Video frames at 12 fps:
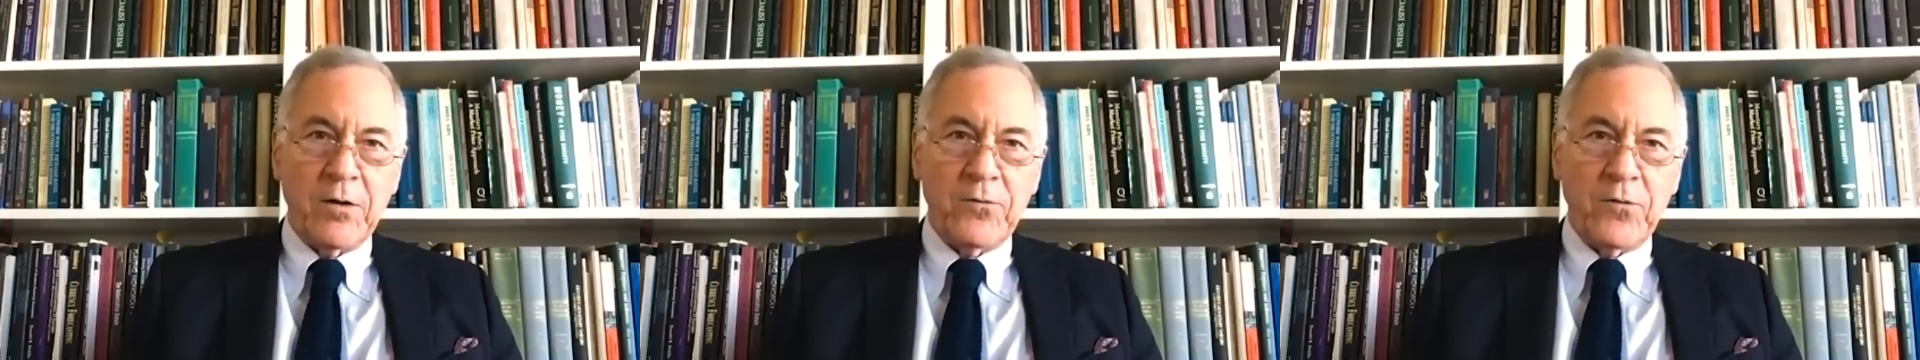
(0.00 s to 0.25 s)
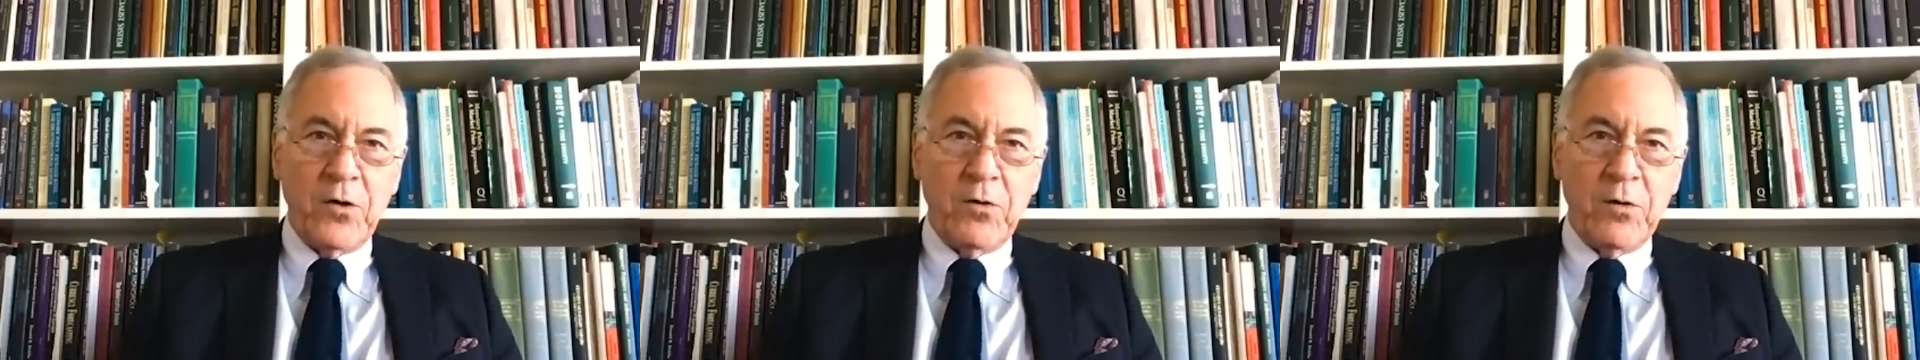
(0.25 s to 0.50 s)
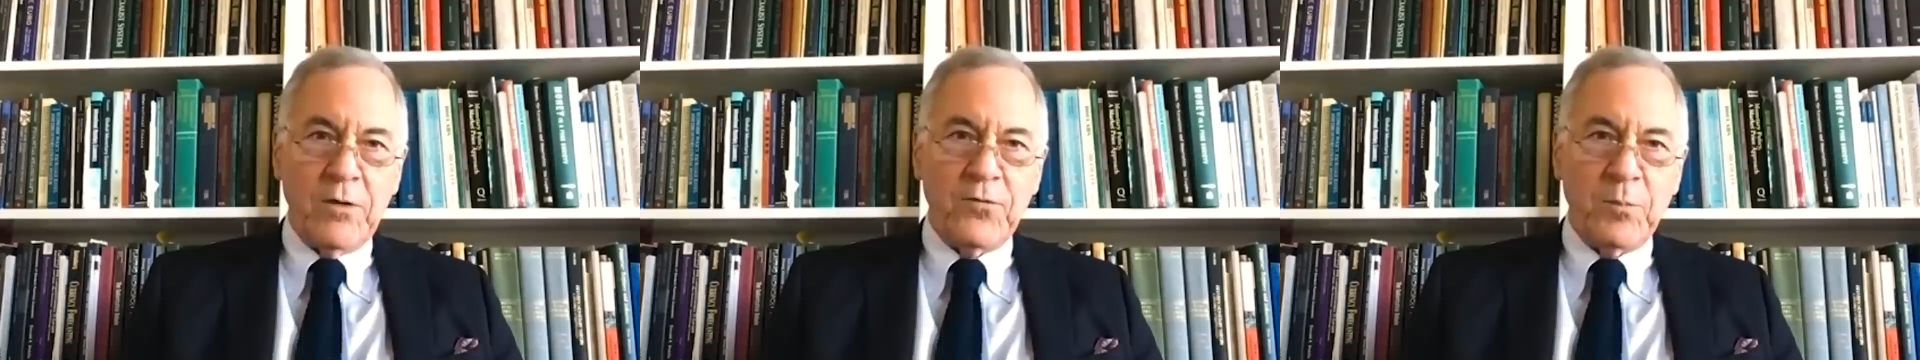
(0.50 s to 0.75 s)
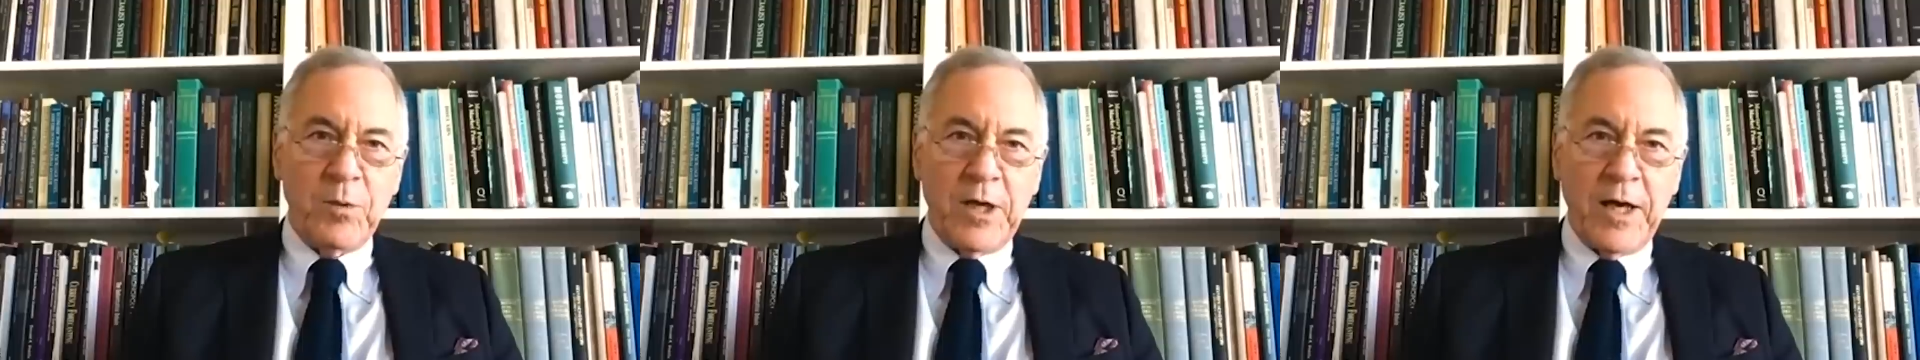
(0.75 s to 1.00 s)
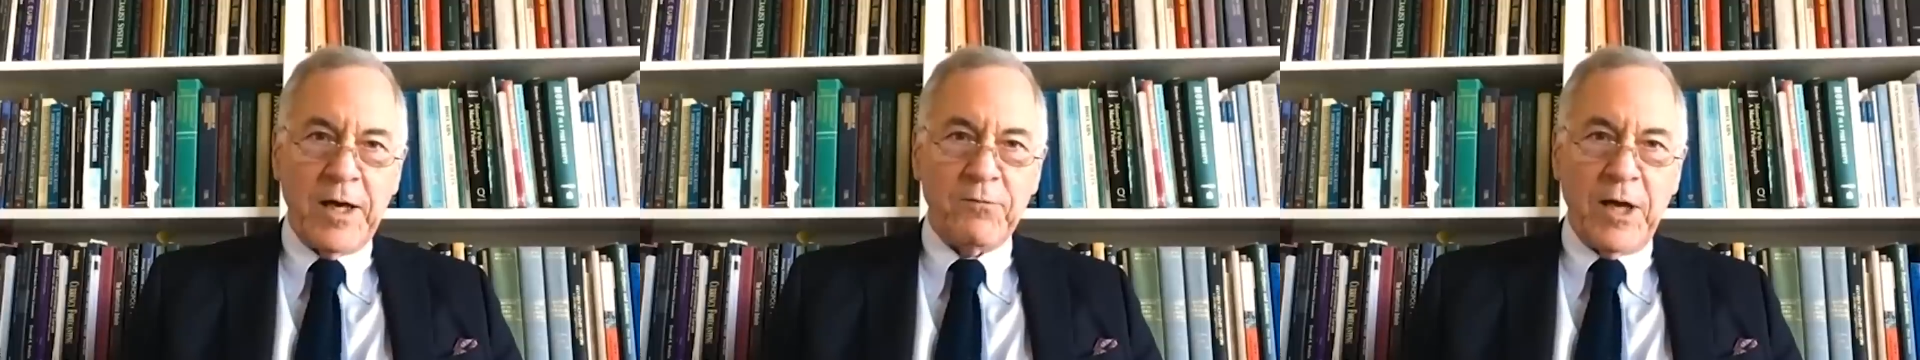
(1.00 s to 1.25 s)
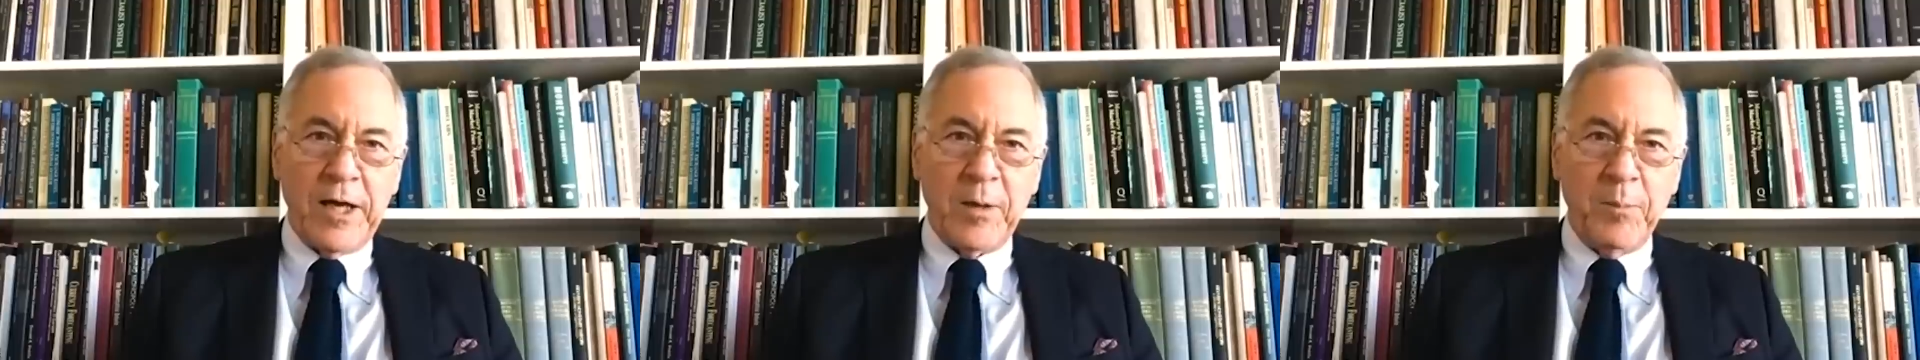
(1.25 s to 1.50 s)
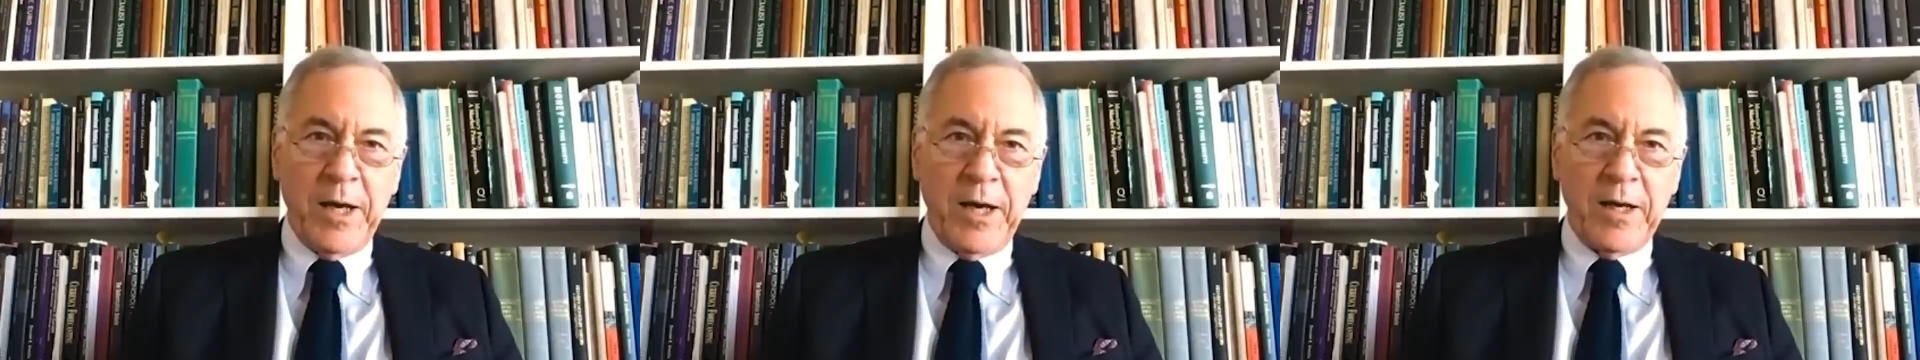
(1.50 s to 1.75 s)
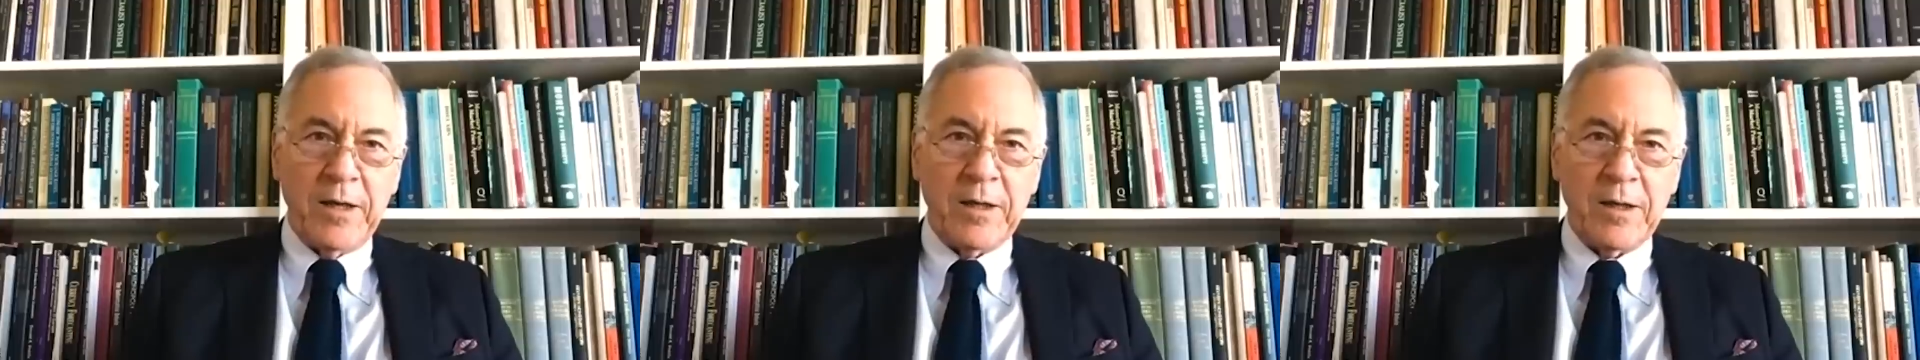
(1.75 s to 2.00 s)
So if you behave like a
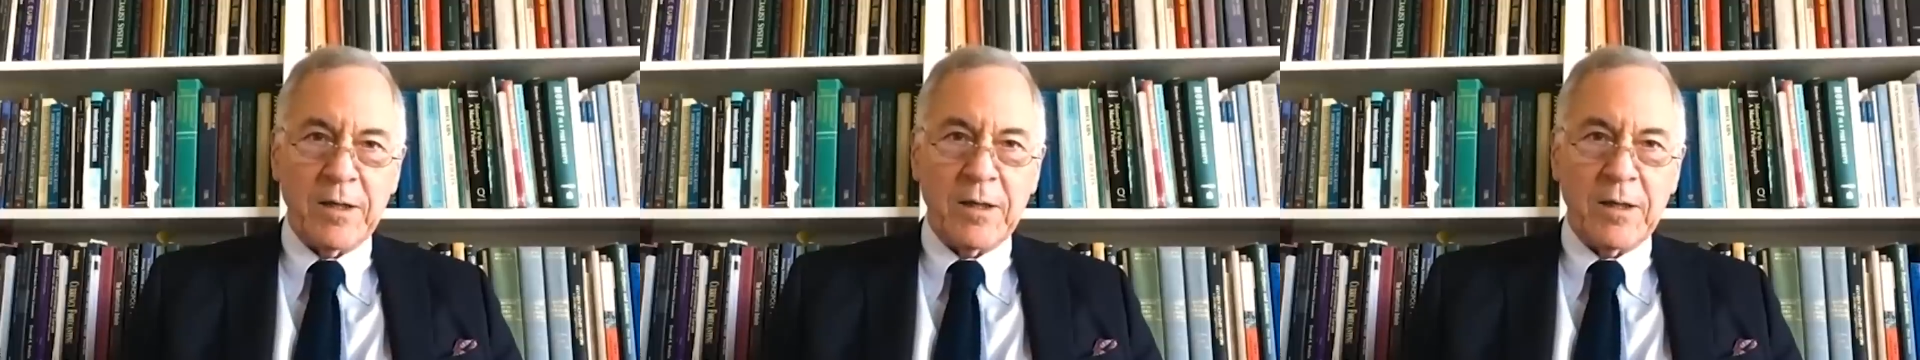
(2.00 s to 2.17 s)
bank